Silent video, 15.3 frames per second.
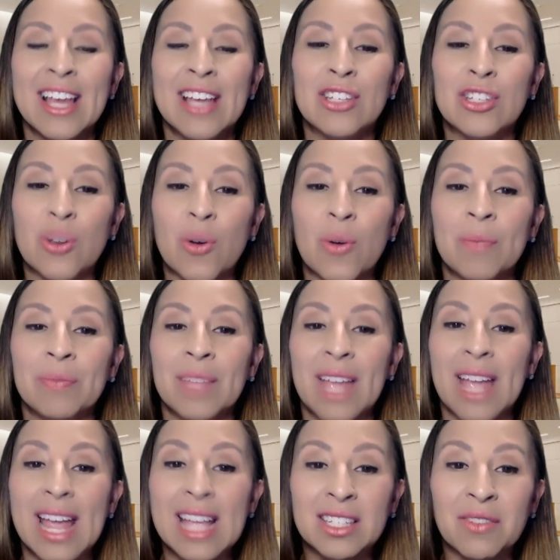So
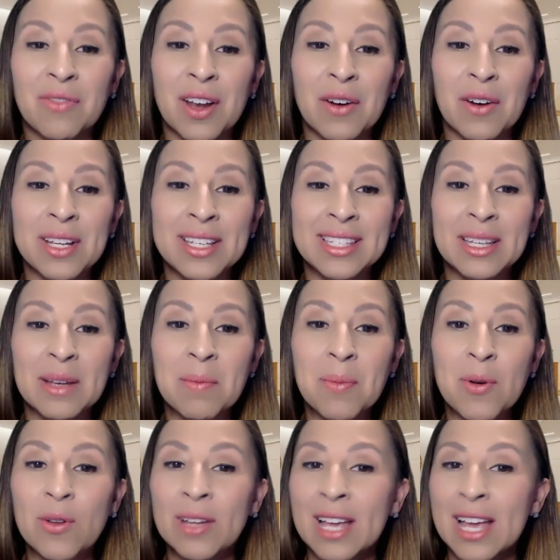it's very
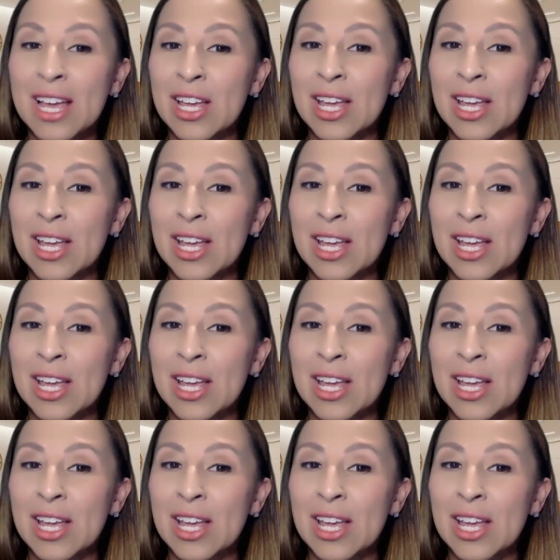simple.